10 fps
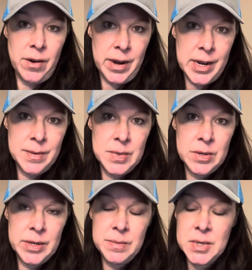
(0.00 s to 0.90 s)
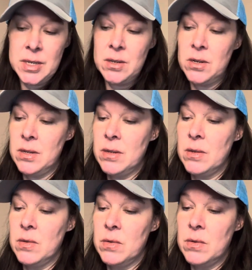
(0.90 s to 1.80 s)
your income streams is just
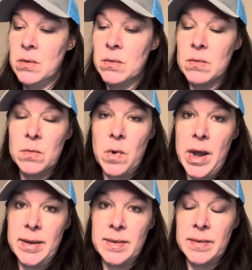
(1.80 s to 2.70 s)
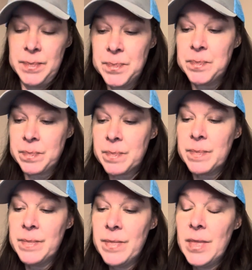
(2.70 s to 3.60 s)
wise.
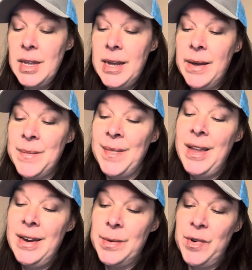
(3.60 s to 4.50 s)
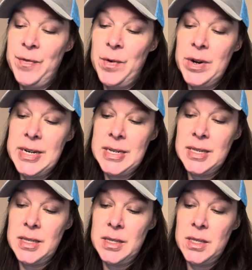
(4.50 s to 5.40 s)
Um, number four
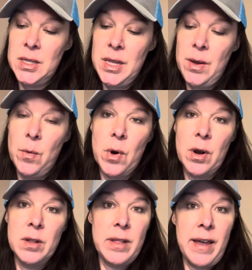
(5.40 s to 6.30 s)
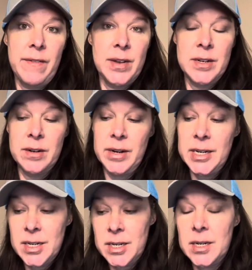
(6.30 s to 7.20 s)
is the work-life
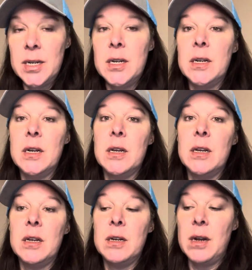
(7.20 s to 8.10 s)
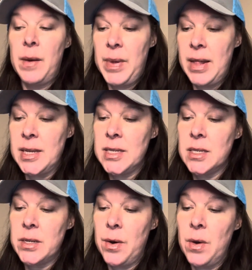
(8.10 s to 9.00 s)
integration, not balance.
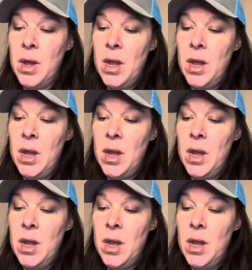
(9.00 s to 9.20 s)
So